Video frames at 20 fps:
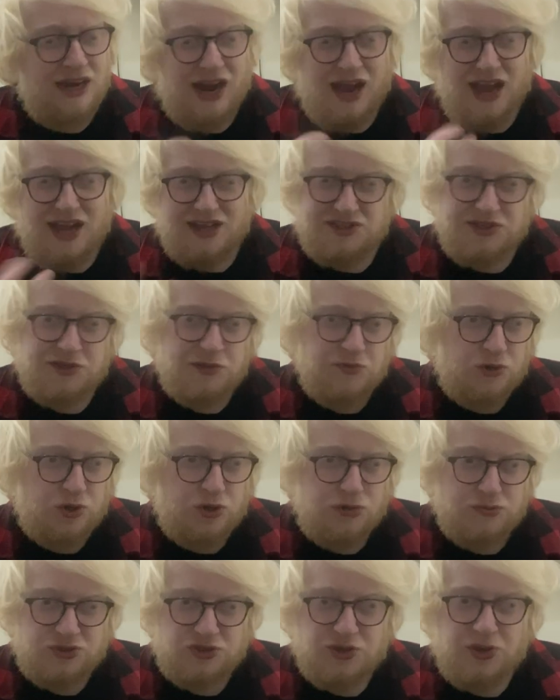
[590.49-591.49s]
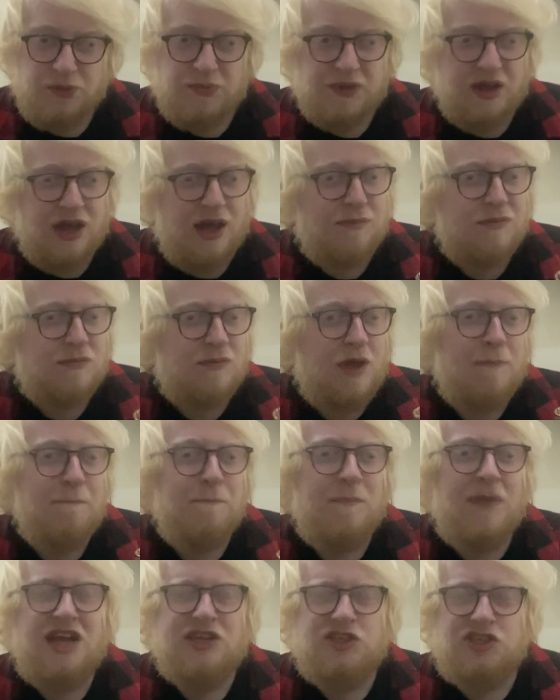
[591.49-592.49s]
As it warms up, I'm
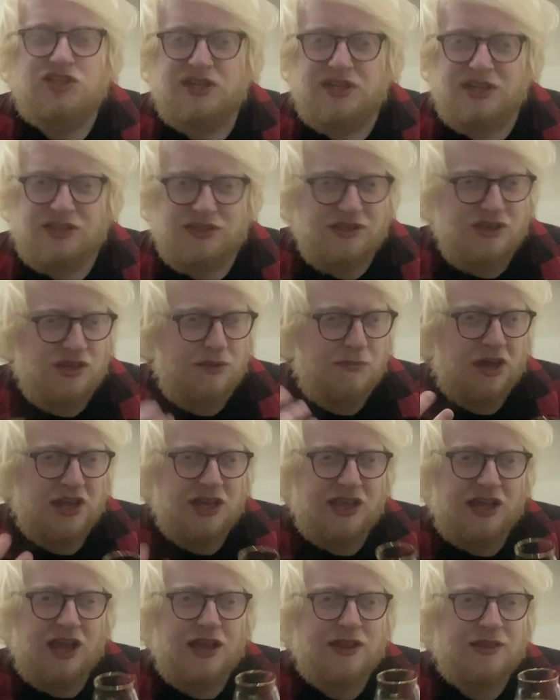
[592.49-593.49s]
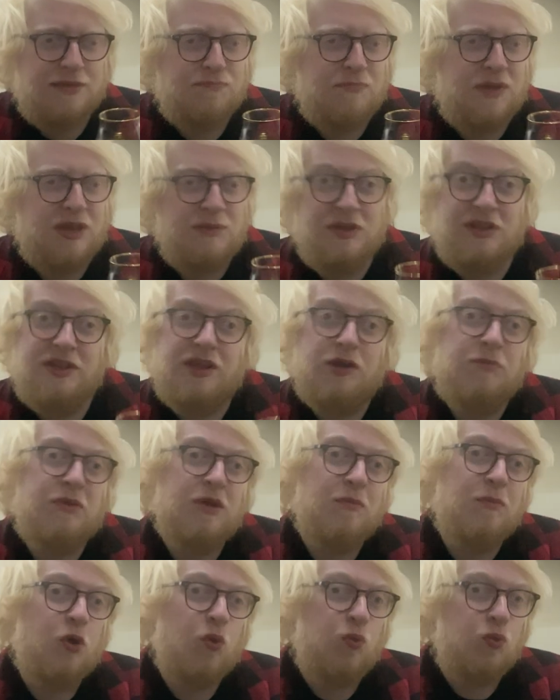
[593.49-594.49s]
imagining you might get maybe a little bit
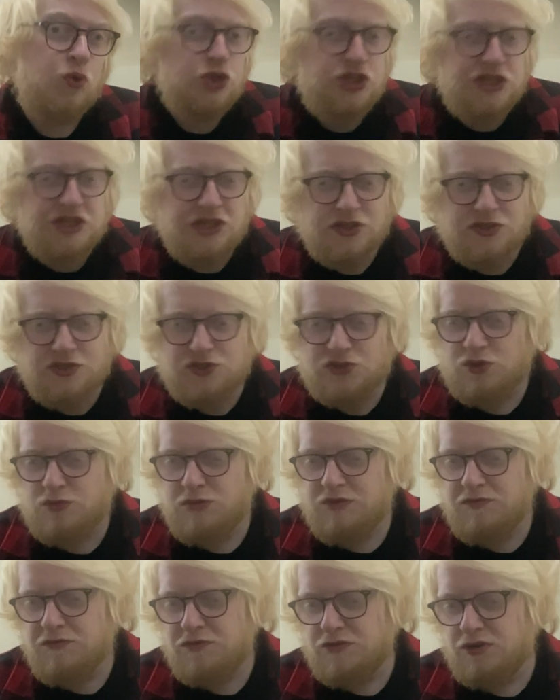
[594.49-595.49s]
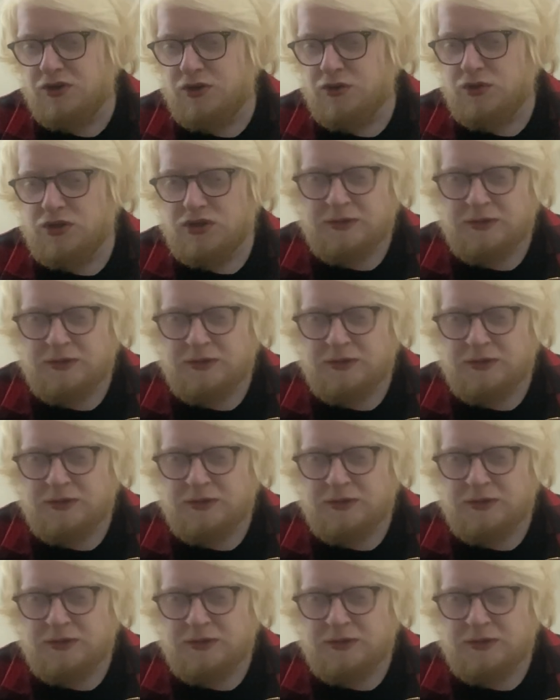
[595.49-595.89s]
more woodiness coming through